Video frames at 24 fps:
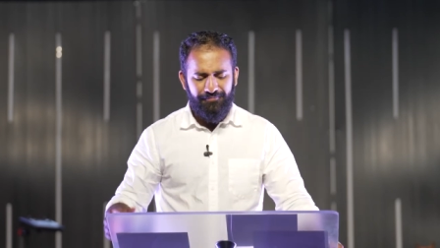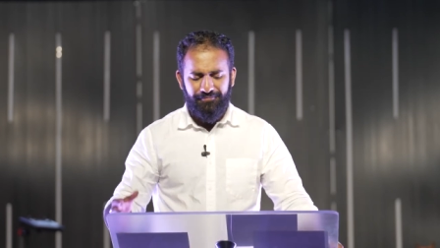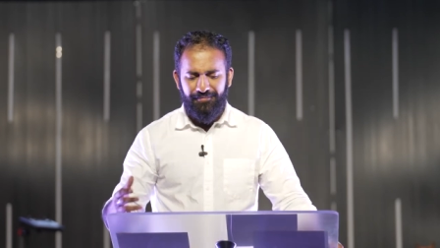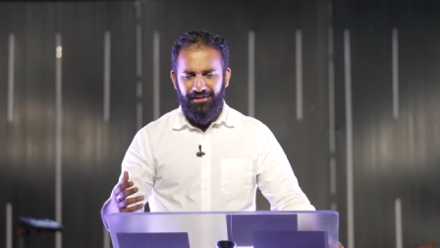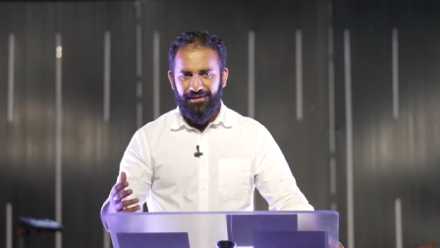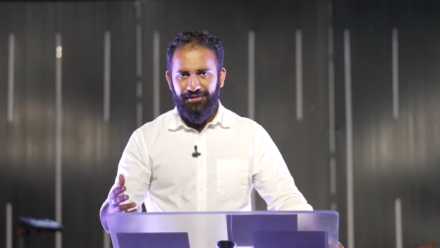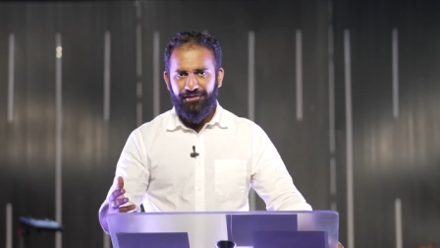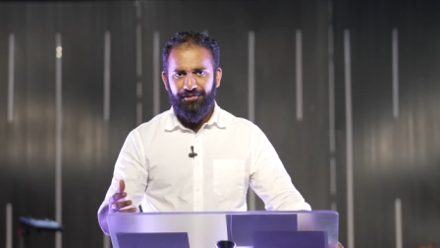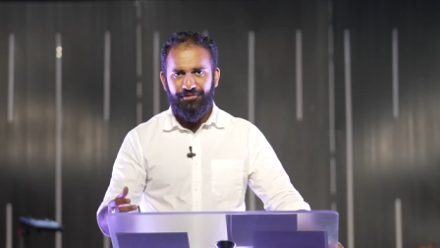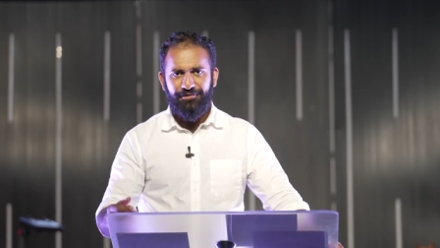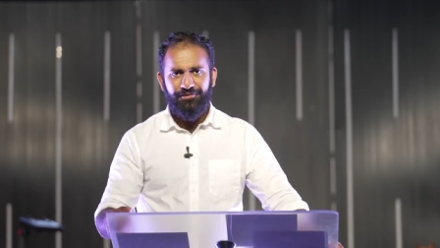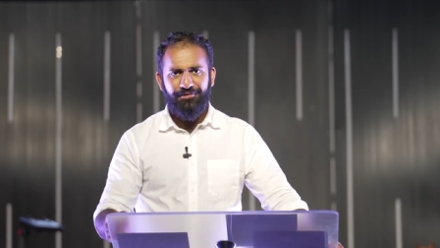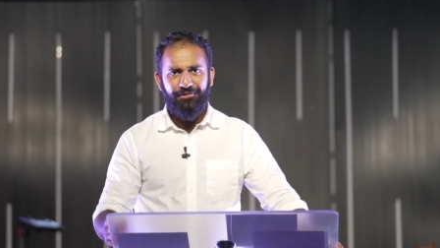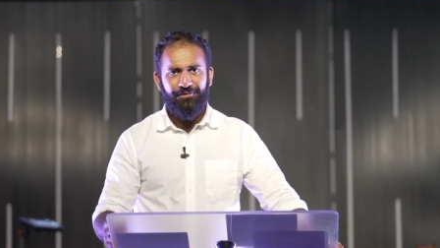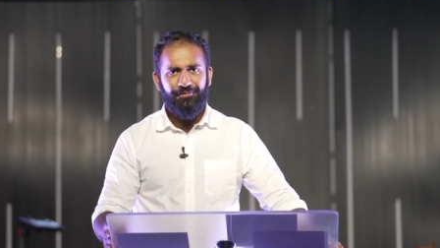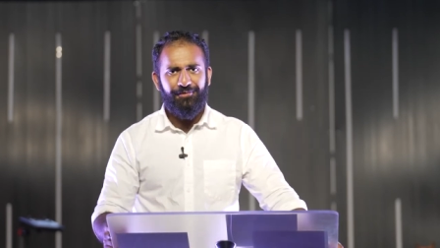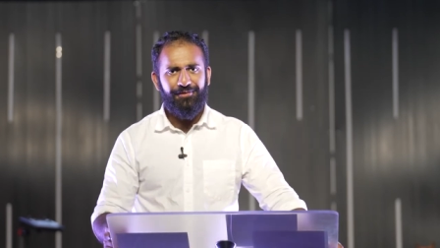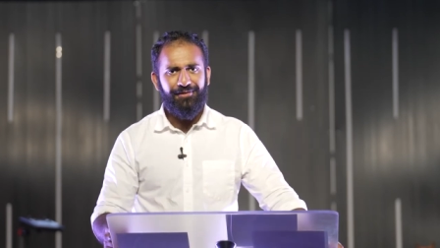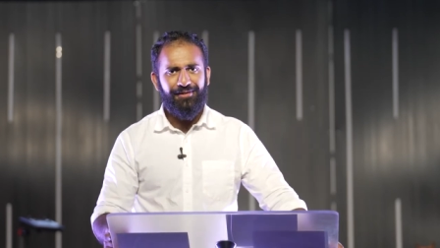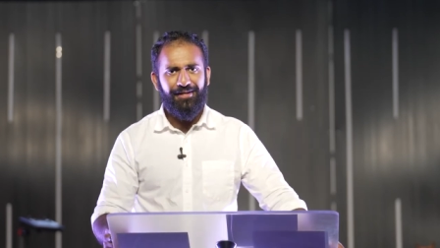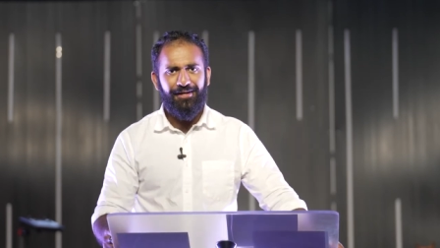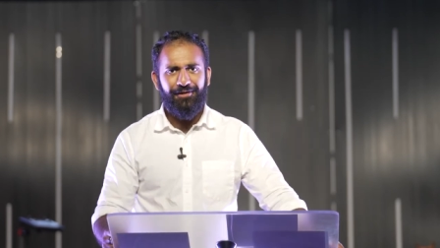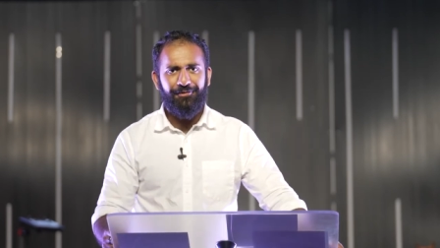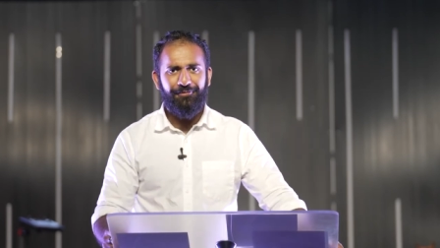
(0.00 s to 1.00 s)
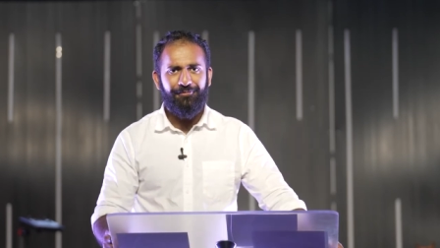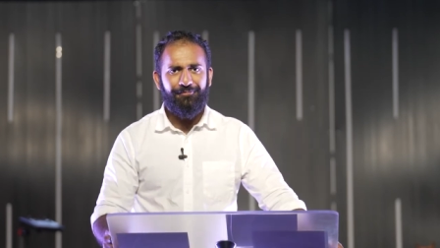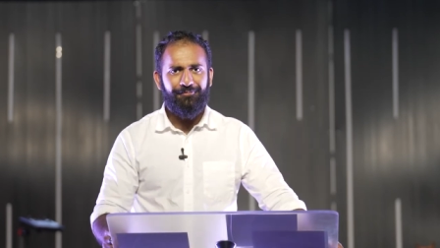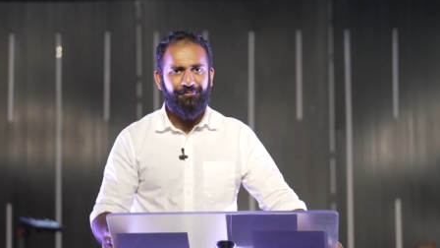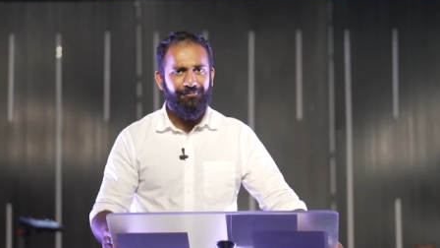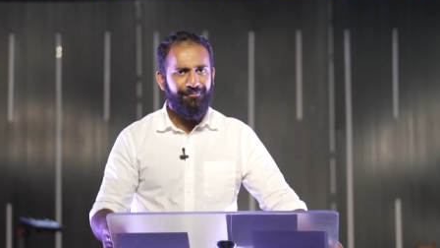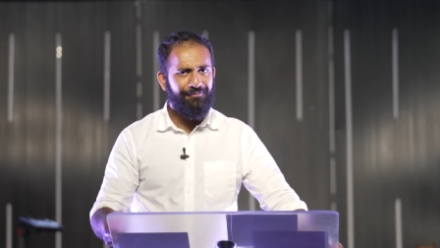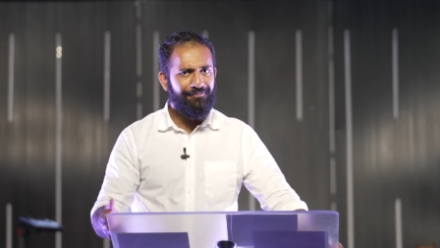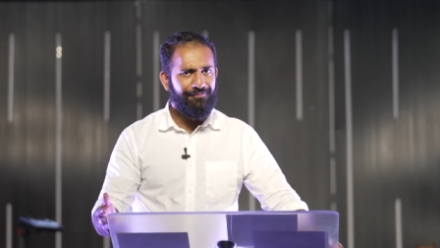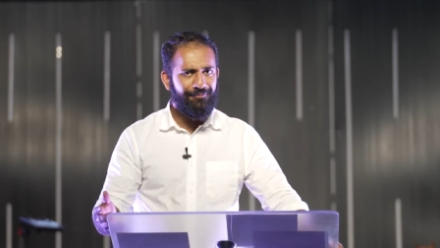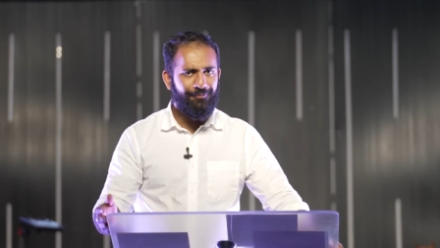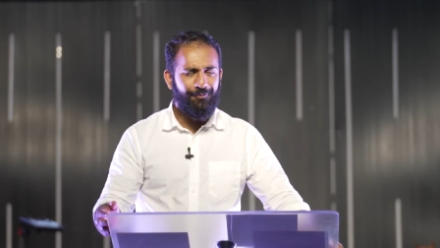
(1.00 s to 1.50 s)
Take a student out
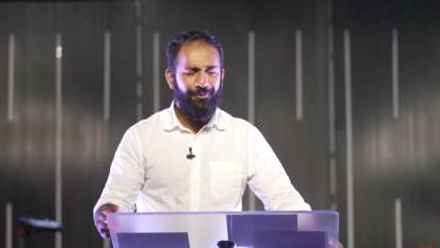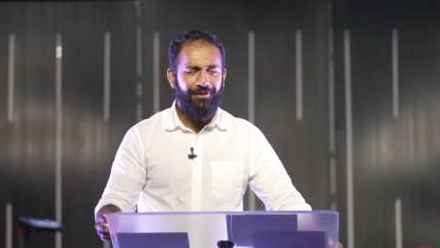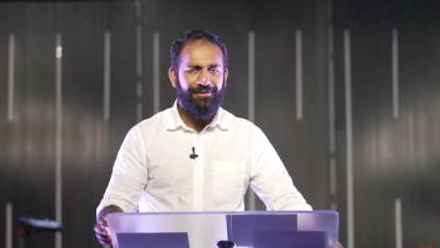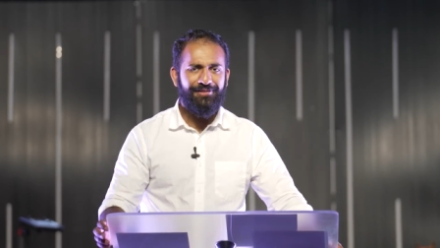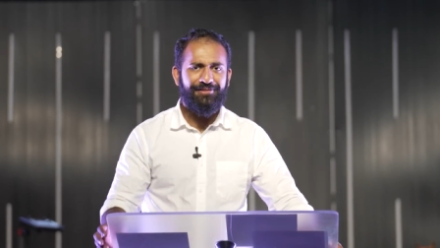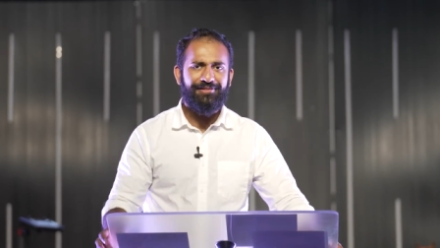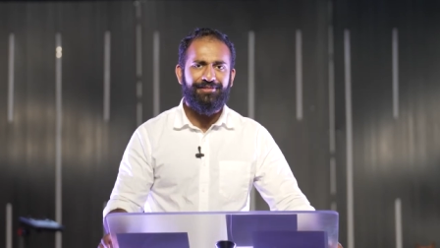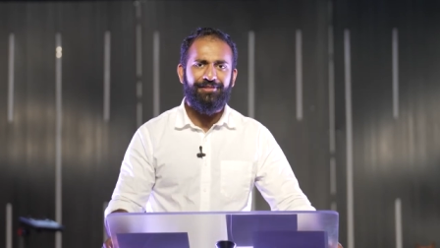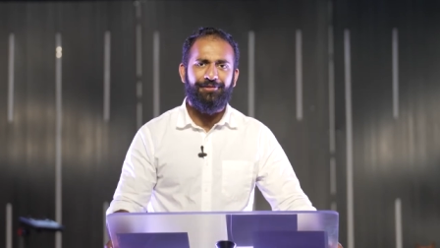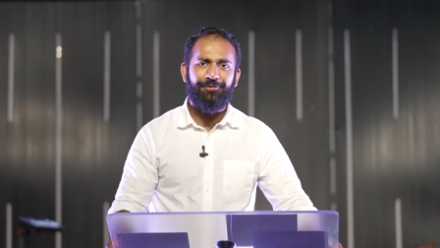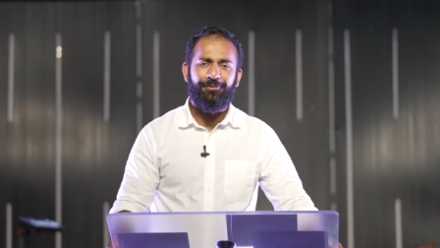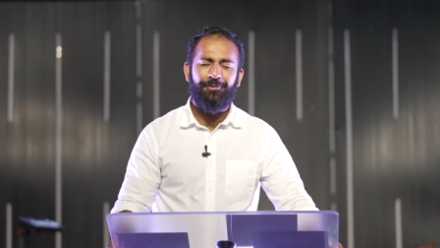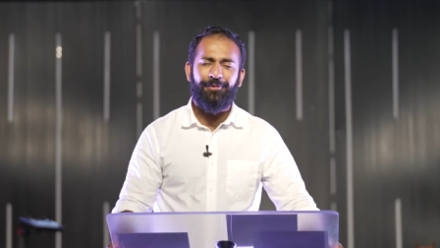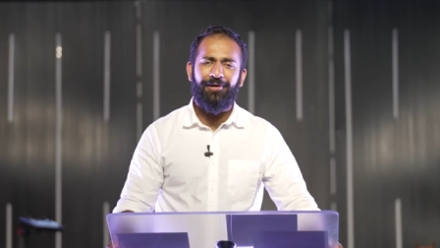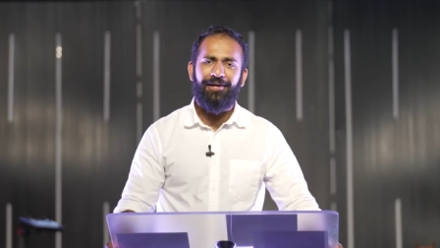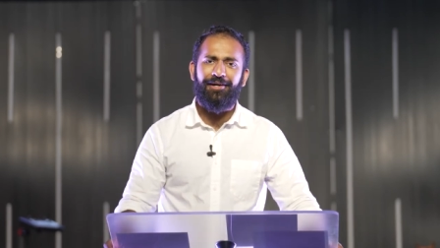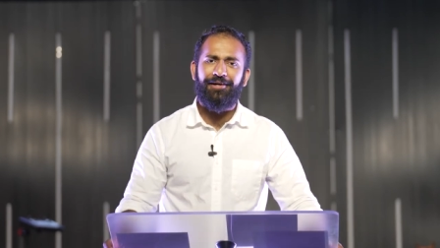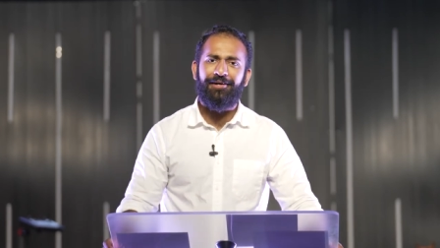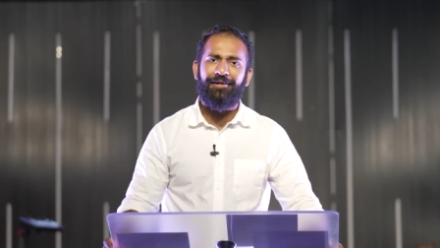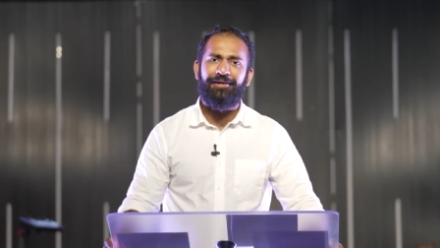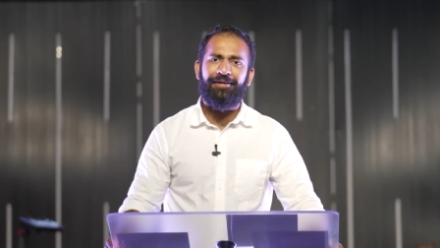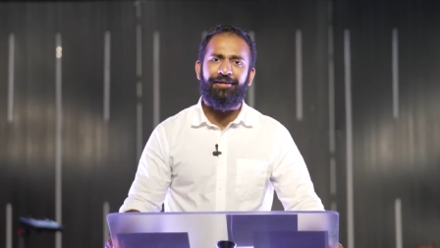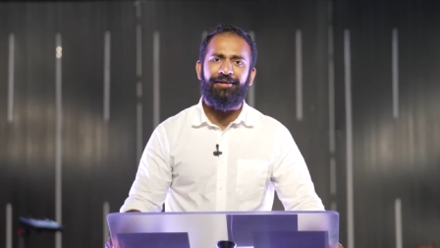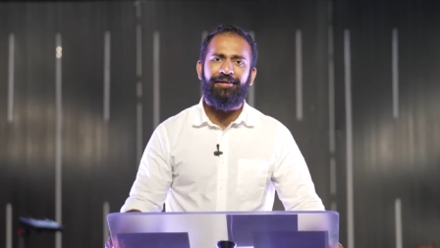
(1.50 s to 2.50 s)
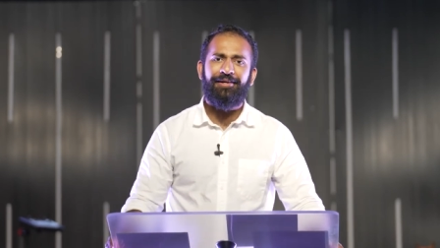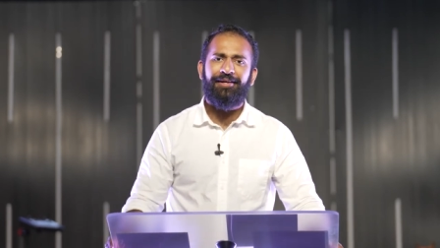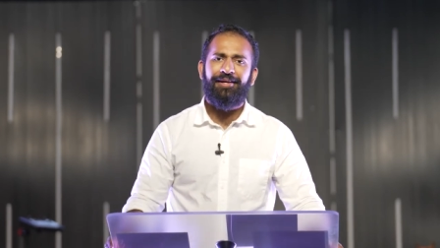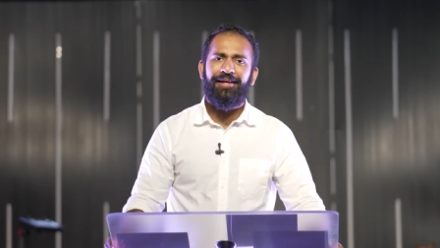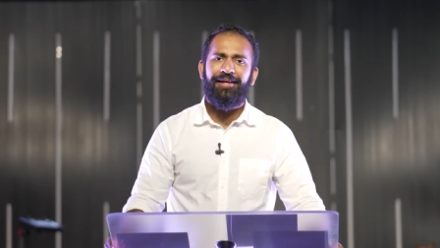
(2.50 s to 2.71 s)
once in a while